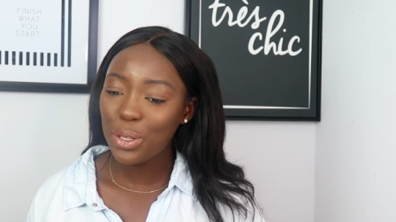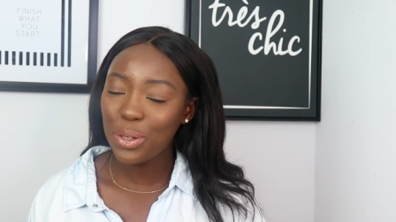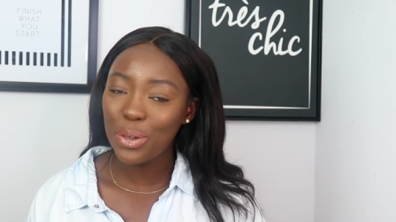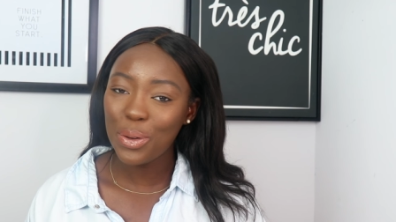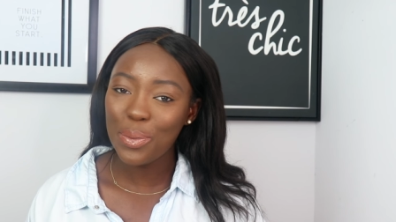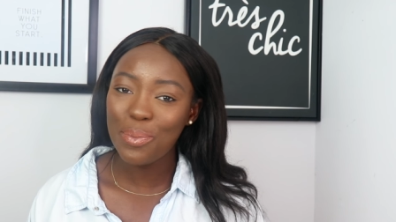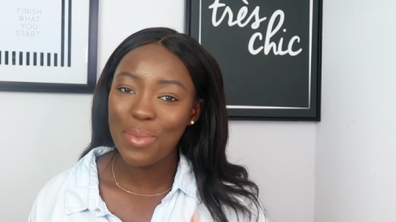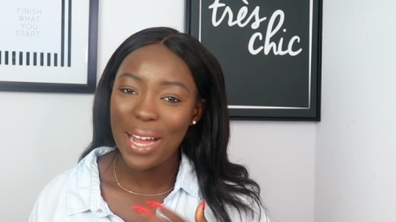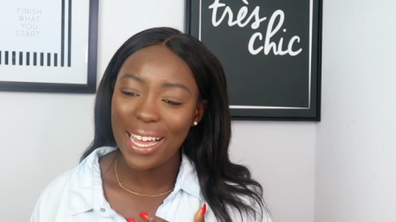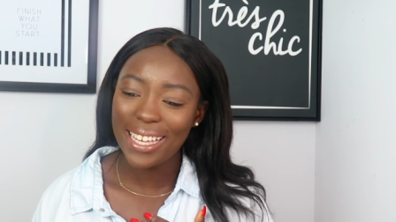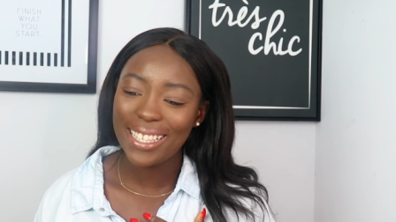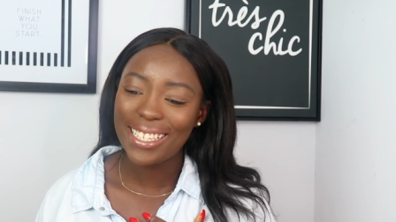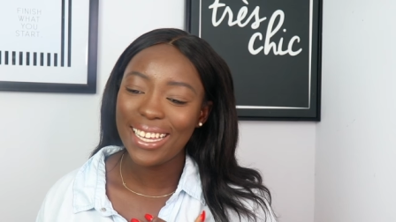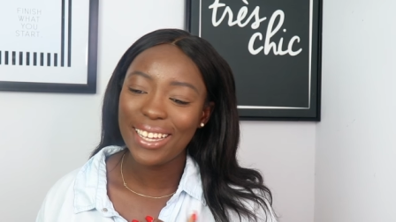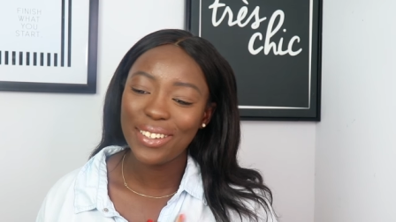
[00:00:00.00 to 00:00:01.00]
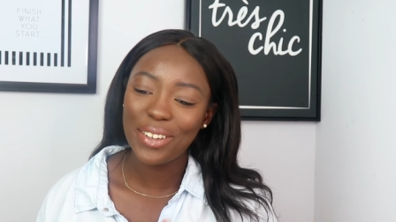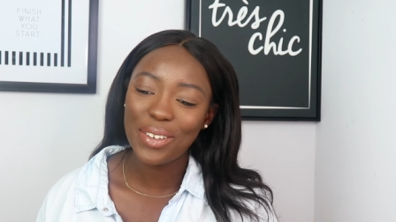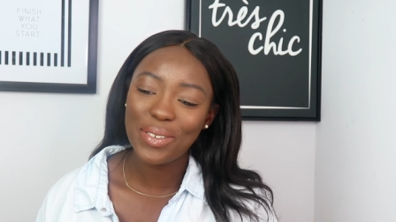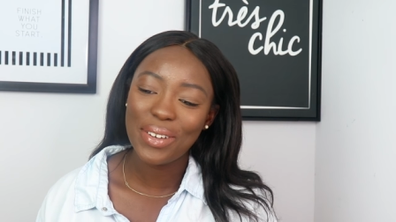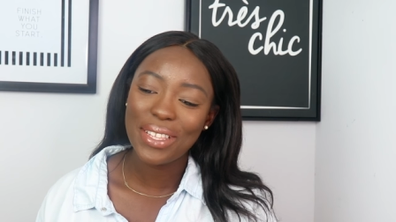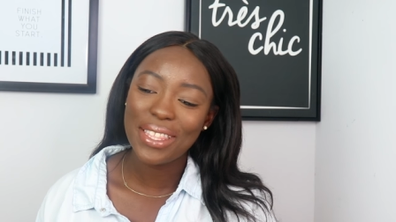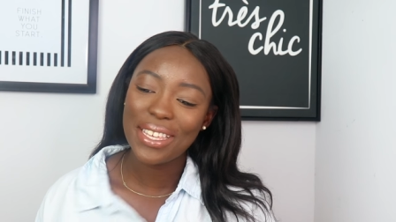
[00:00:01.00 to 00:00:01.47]
to know my 10
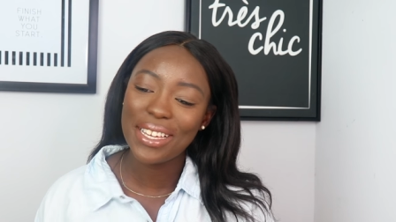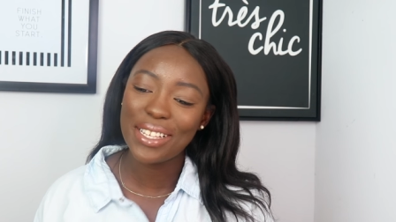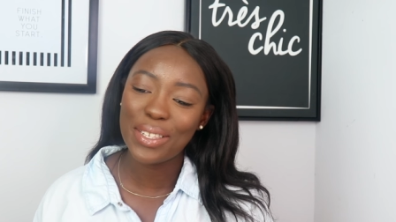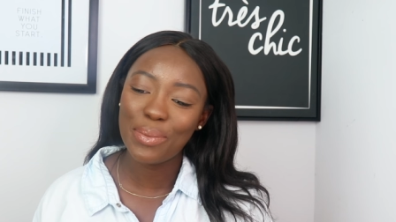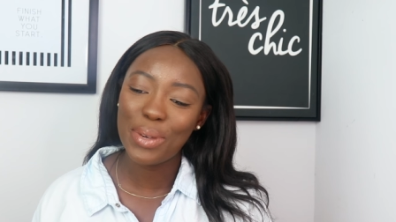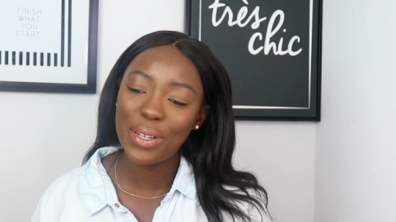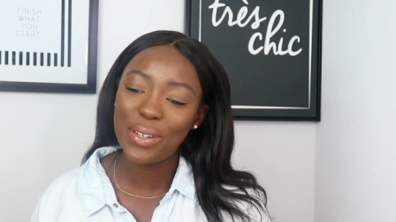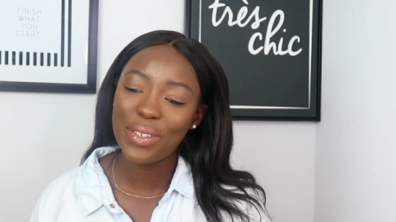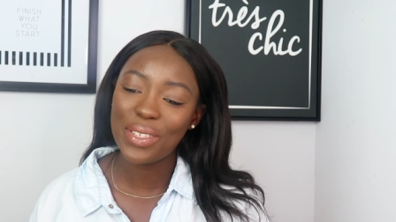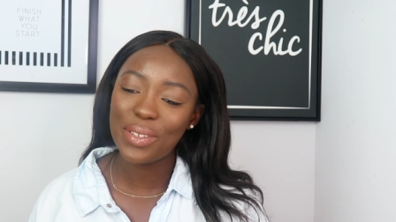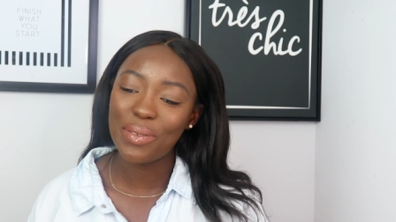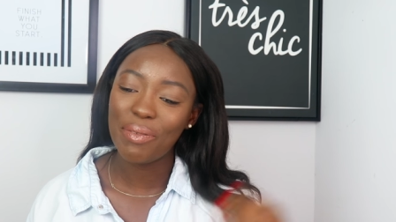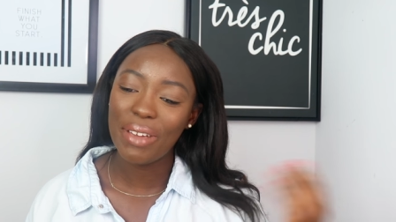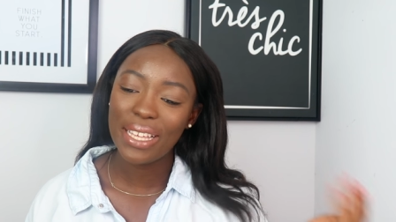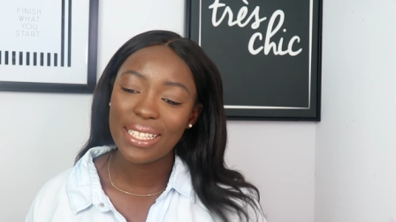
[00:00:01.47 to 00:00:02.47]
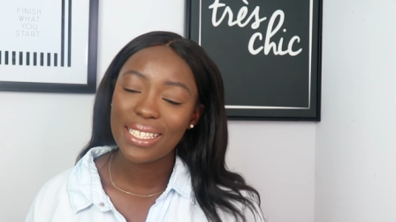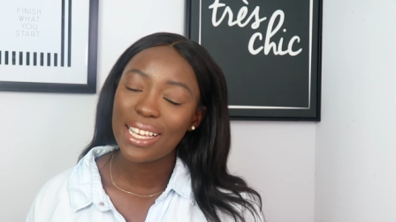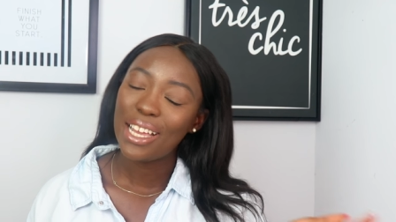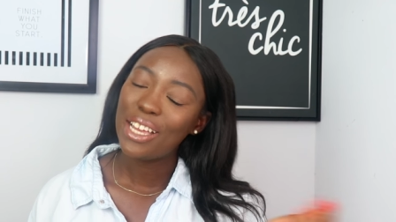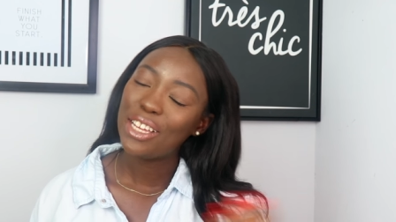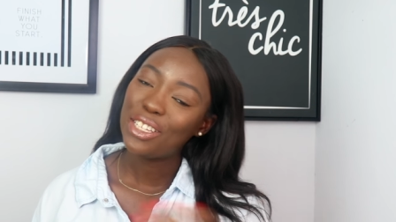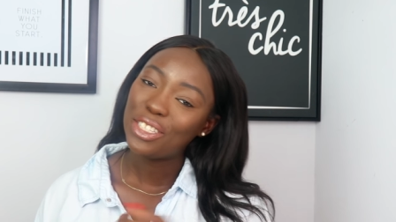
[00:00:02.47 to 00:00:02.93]
awkward things about losing weight,
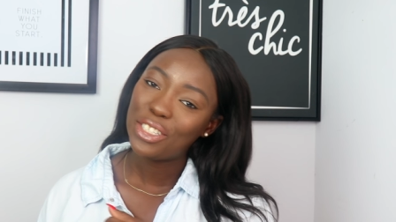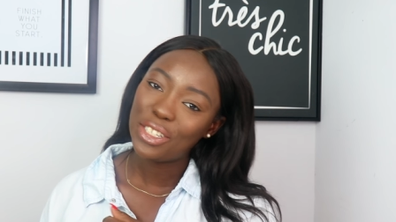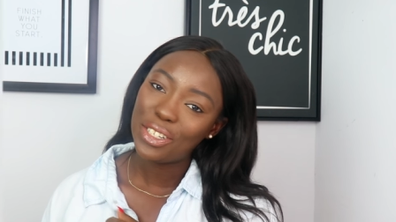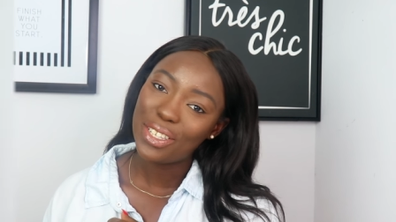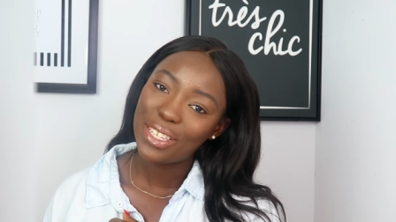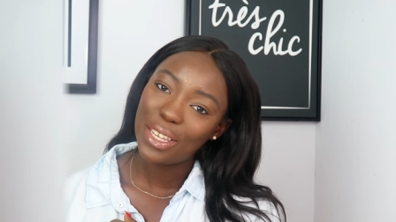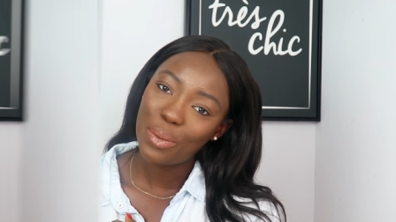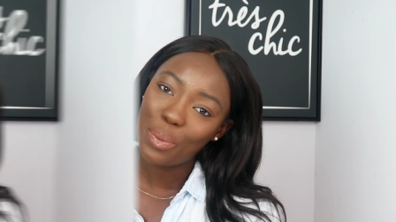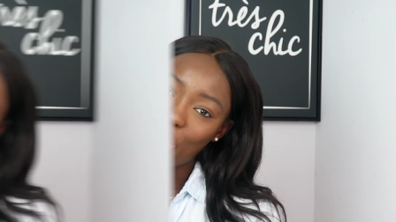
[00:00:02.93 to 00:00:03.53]
just keep